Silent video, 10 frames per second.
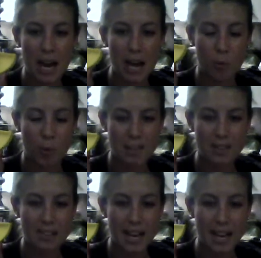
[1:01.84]
on one
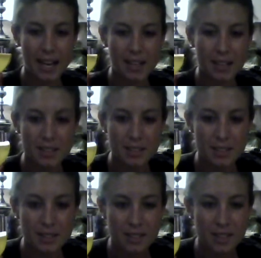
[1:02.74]
side
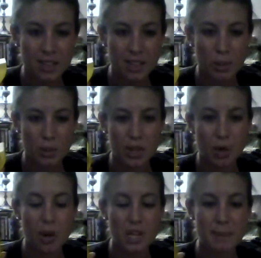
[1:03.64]
with the
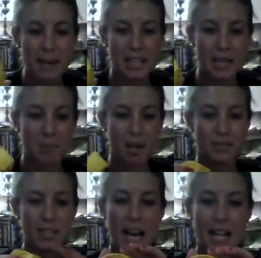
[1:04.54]
corresponding number of
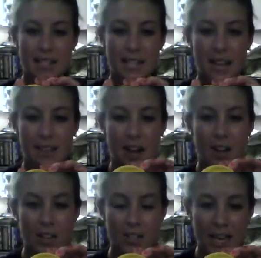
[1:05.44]
dots on the
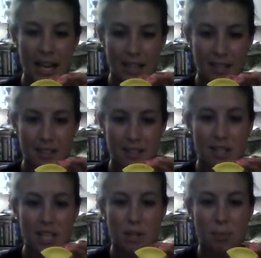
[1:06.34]
other side to
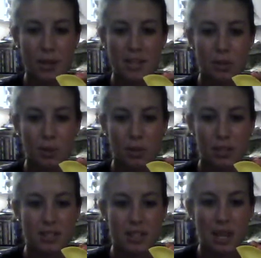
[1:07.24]
teach
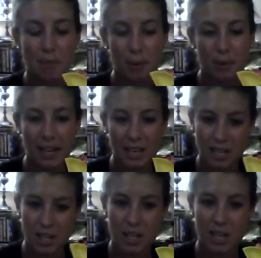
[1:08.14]
preschoolers number
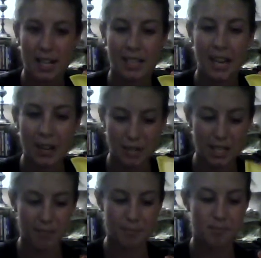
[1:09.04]
recognition and
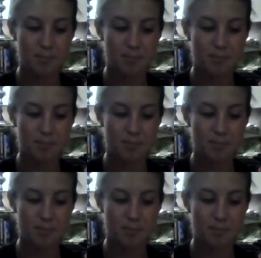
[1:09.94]
counting.